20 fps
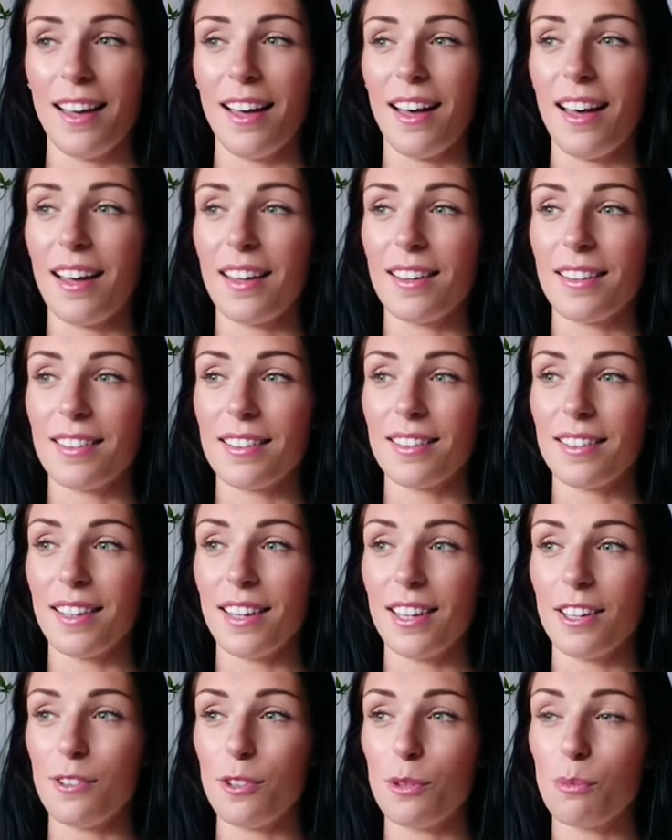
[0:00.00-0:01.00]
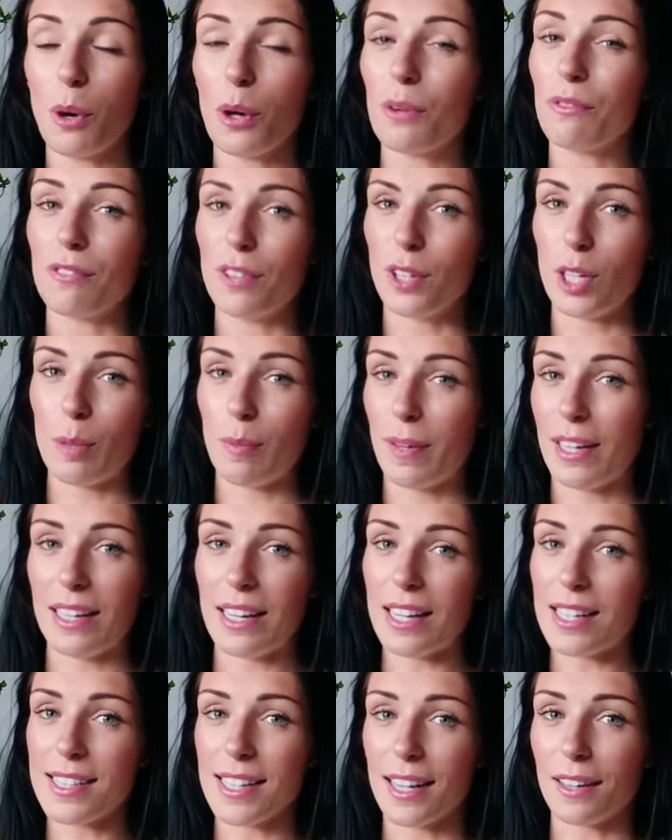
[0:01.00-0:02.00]
and you won't really be
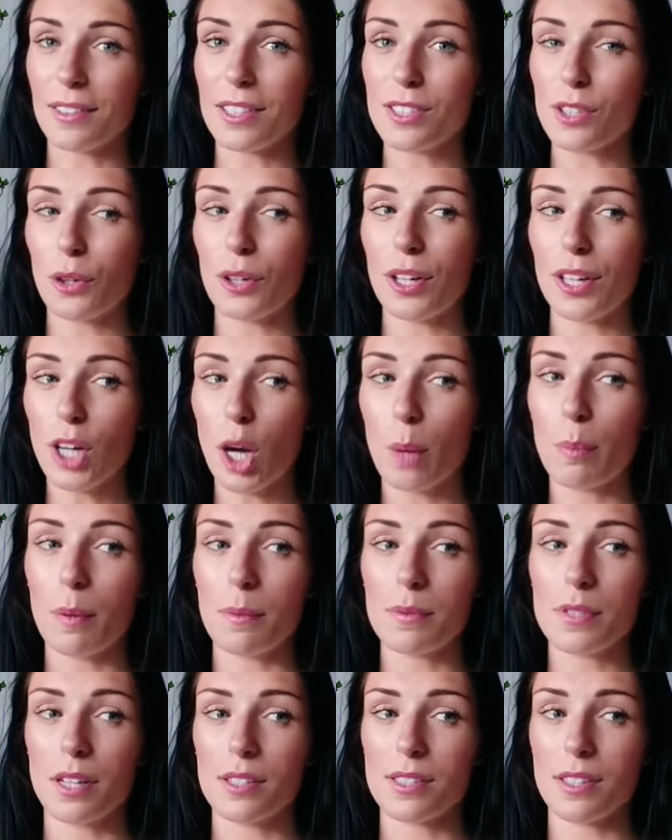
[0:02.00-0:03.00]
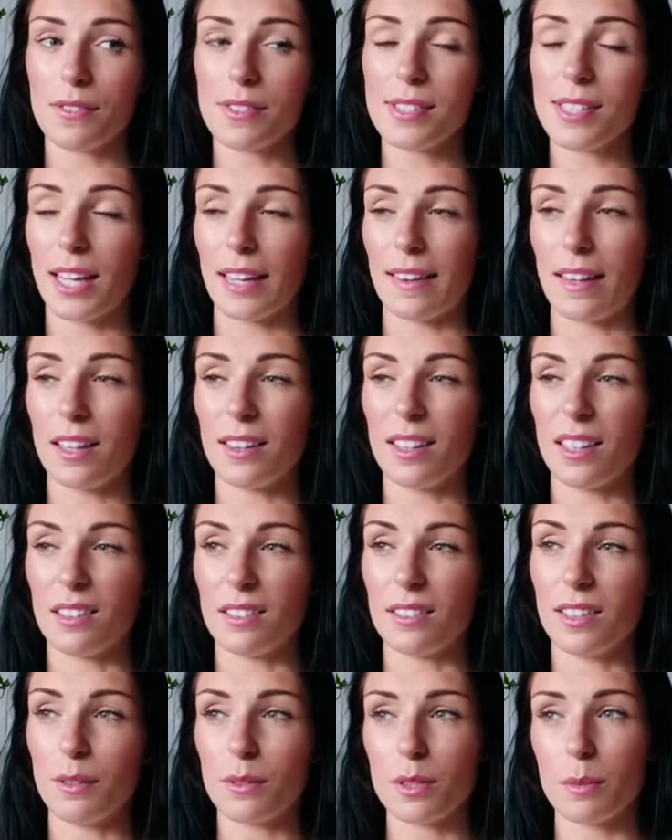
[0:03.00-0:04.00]
let down. There's only a couple of episodes I've seen. I think,
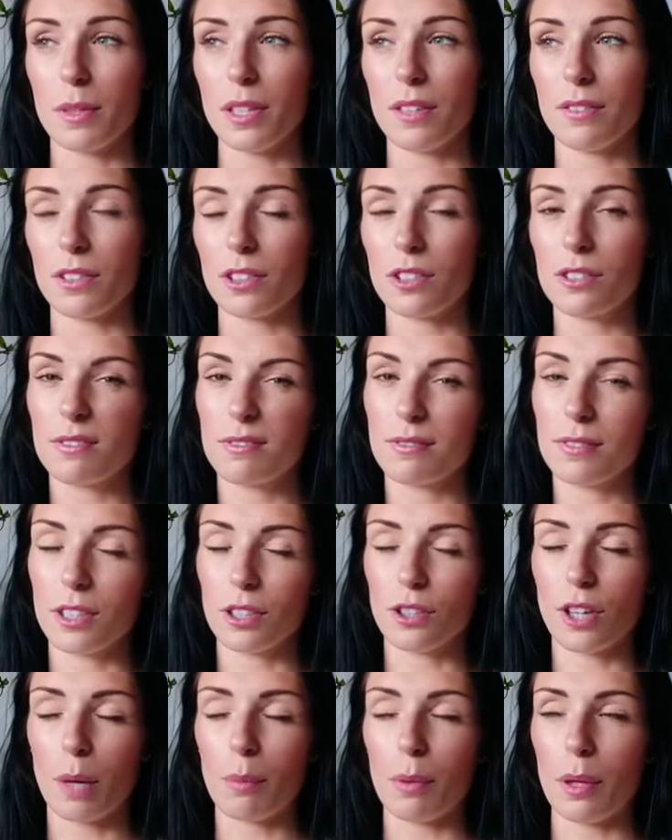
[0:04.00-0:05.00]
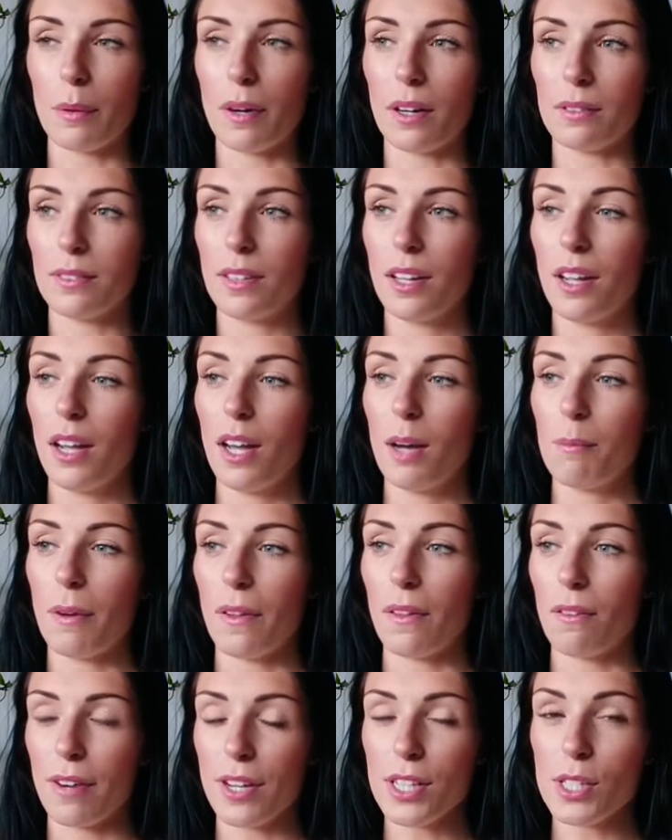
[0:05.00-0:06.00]
oh, that was a bit of a crappy one, but
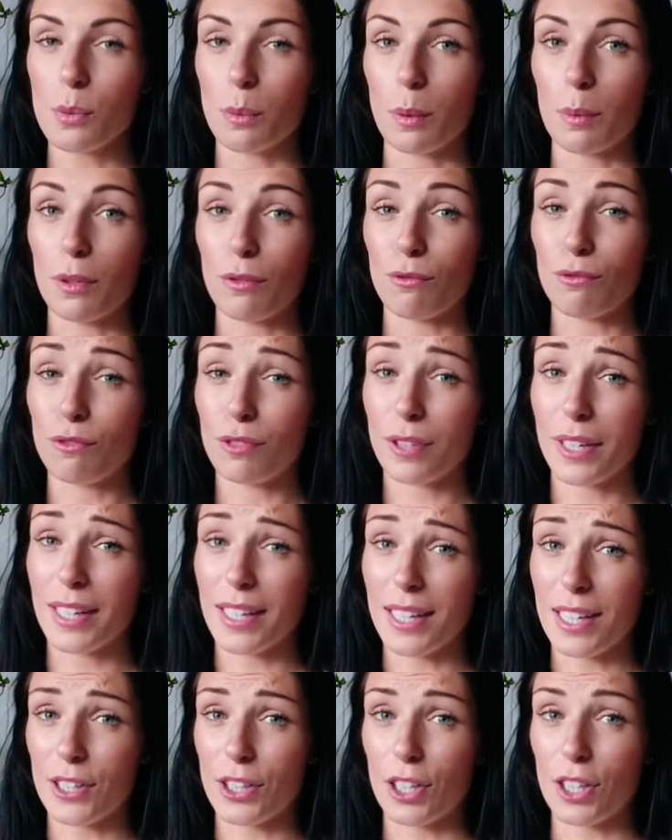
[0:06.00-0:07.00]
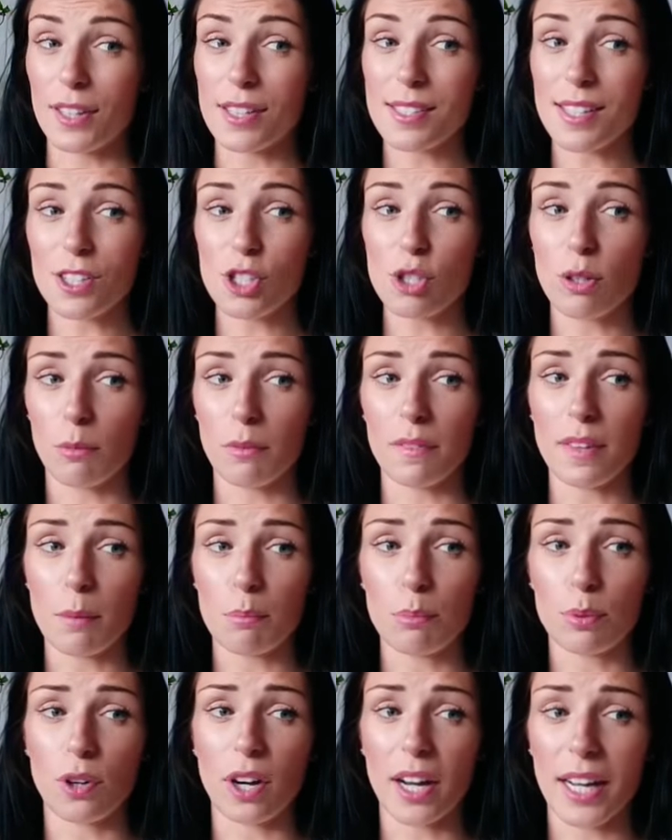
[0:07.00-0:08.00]
the rest of them have been really good. There's actually one with
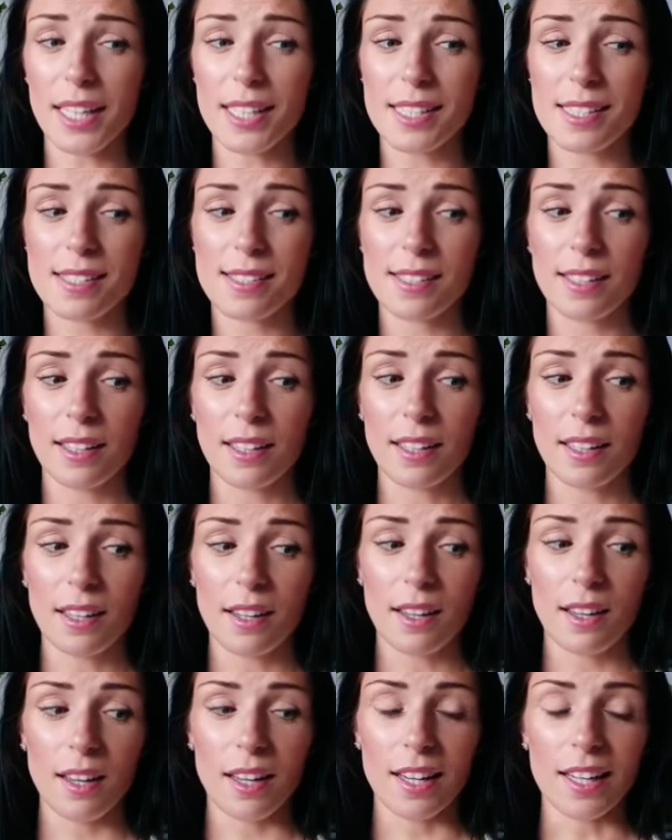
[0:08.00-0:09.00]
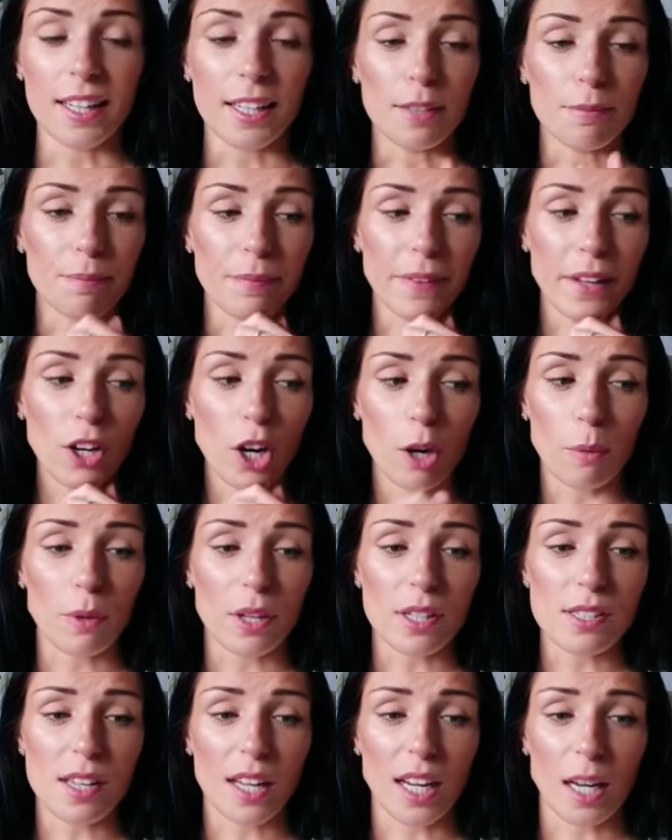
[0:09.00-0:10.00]
that Bryce, I can't remember
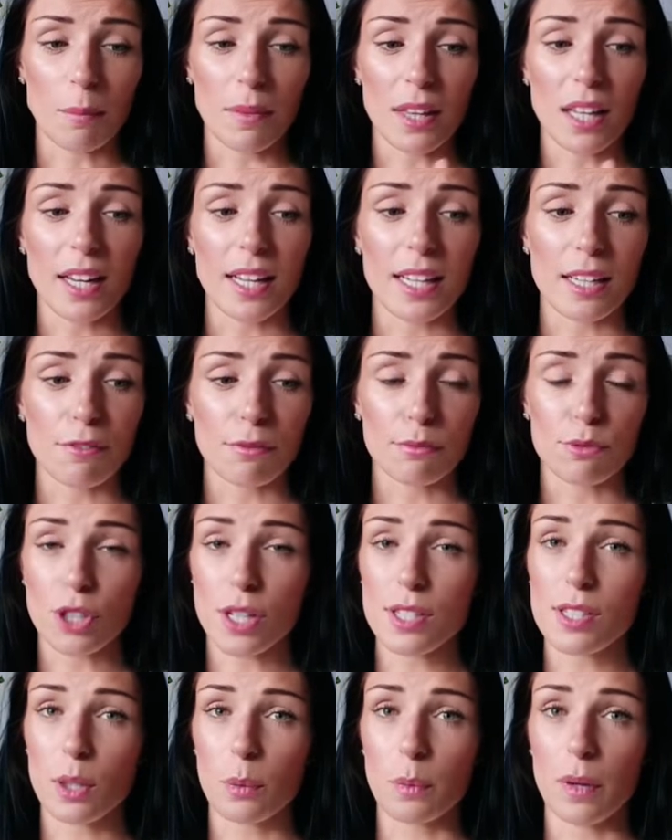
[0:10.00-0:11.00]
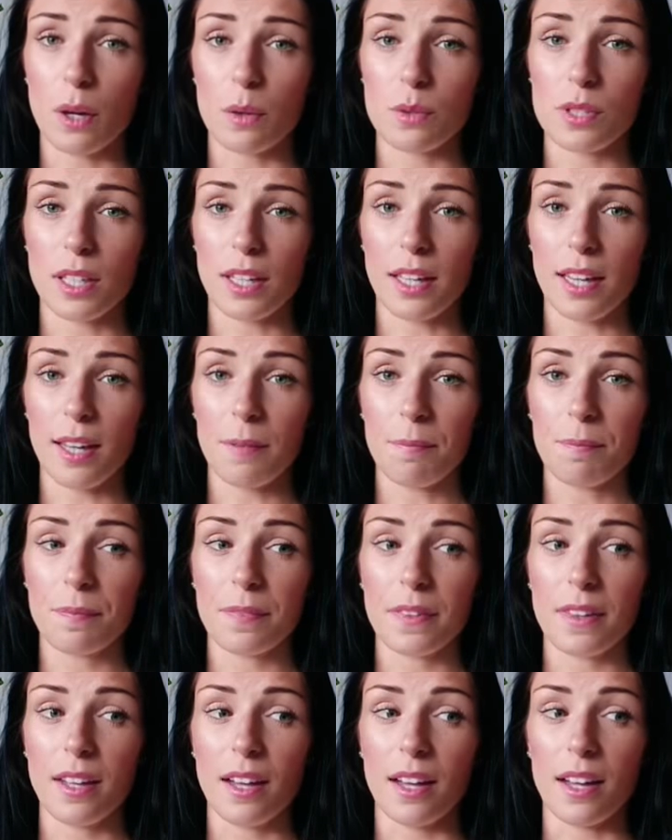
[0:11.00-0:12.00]
her surname, but the lady from Jurassic World in it,
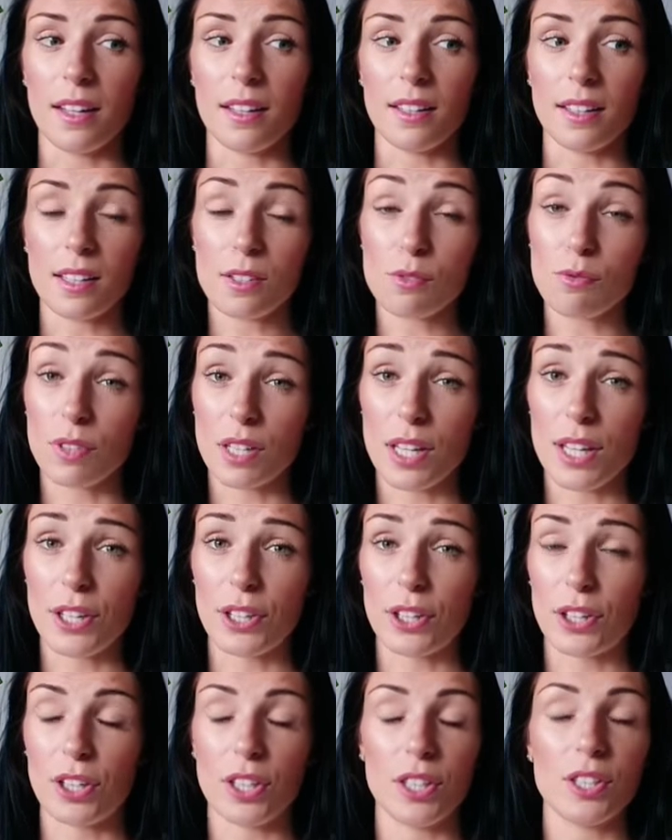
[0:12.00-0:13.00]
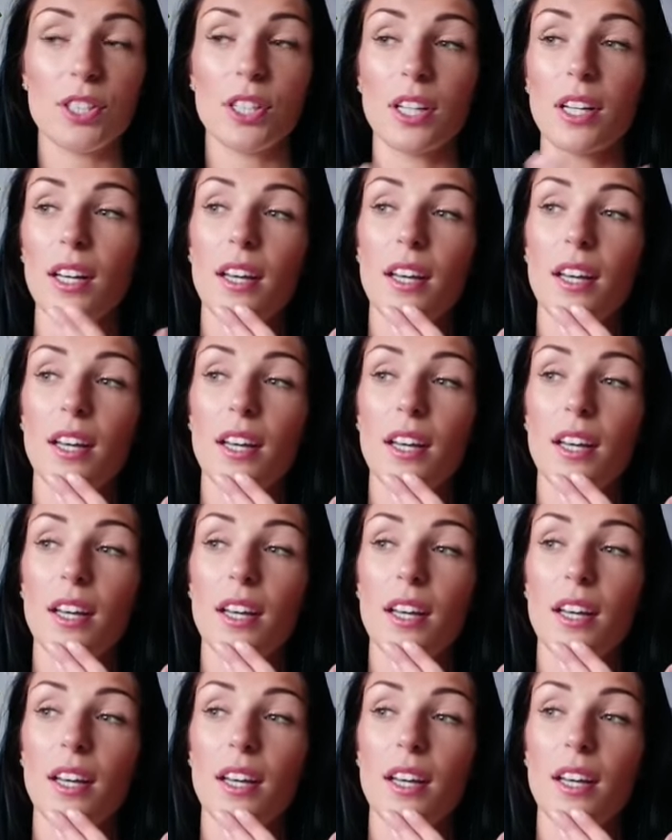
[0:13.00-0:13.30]
and that's really good.